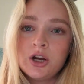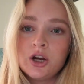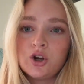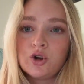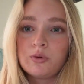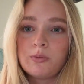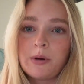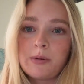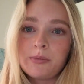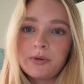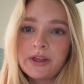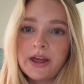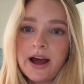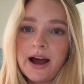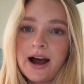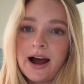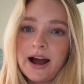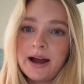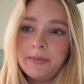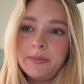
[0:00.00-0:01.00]
Remember that
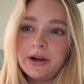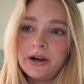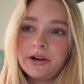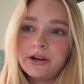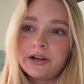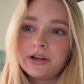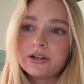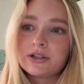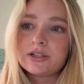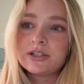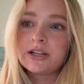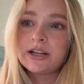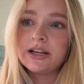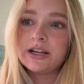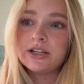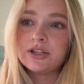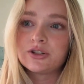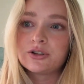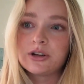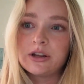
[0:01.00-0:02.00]
high barriers to
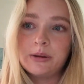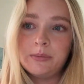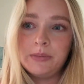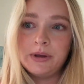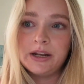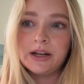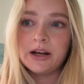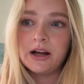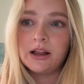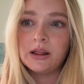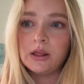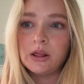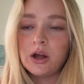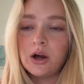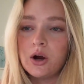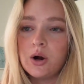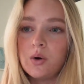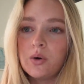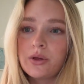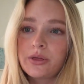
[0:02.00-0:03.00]
entry mean a
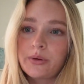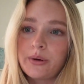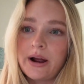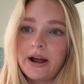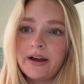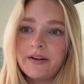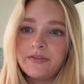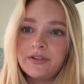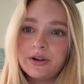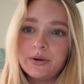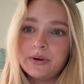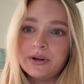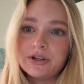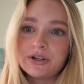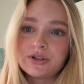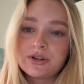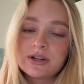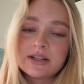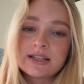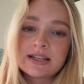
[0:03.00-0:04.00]
low threat of new
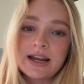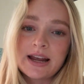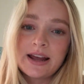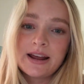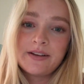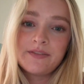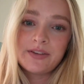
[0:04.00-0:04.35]
entrants and